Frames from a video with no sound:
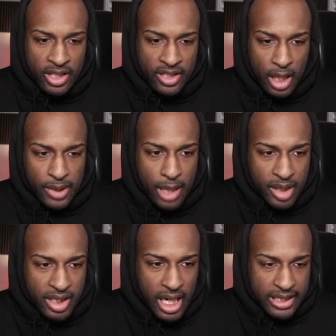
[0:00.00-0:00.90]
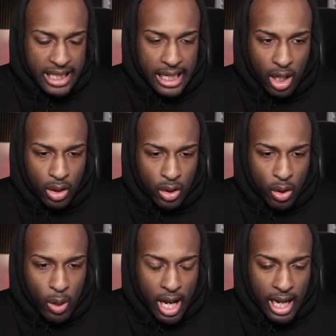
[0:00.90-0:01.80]
Sometimes it does that. I don't know
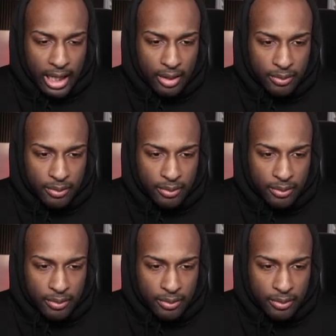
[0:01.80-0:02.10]
why.